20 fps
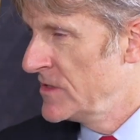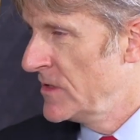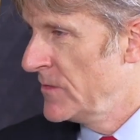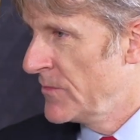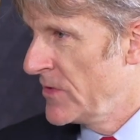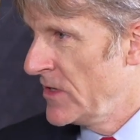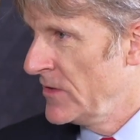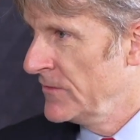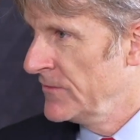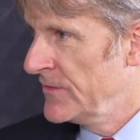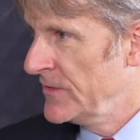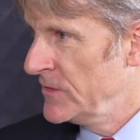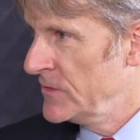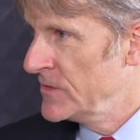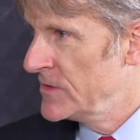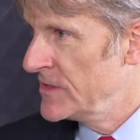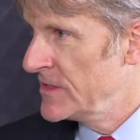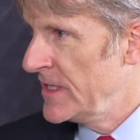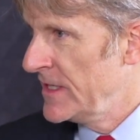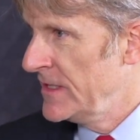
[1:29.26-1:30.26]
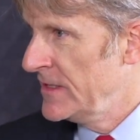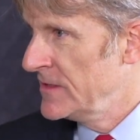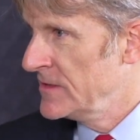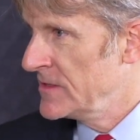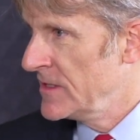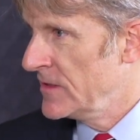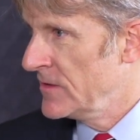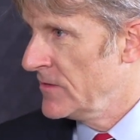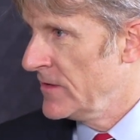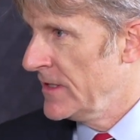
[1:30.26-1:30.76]
a brownfield site? Is
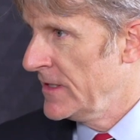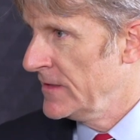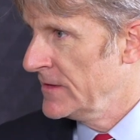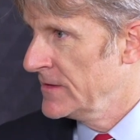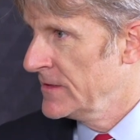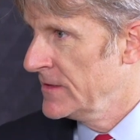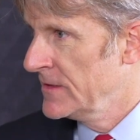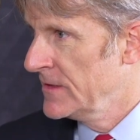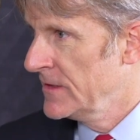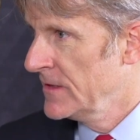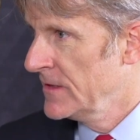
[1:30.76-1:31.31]
that correct?